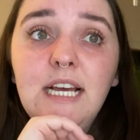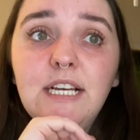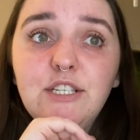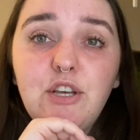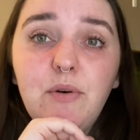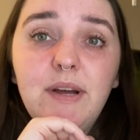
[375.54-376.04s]

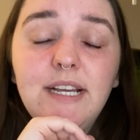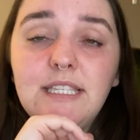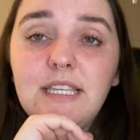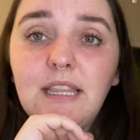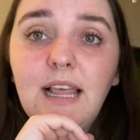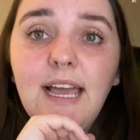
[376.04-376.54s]
So
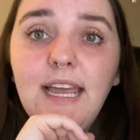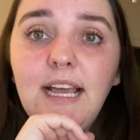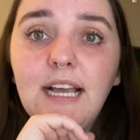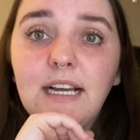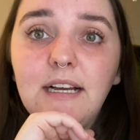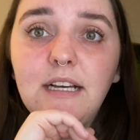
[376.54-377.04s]
it's
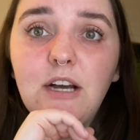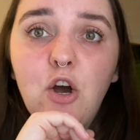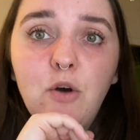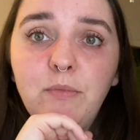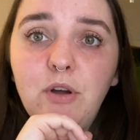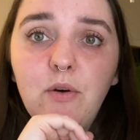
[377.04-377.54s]
like
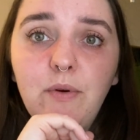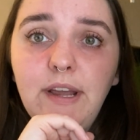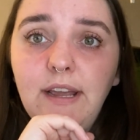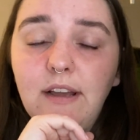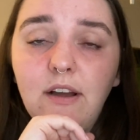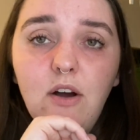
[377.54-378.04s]

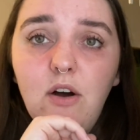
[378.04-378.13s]
homegoing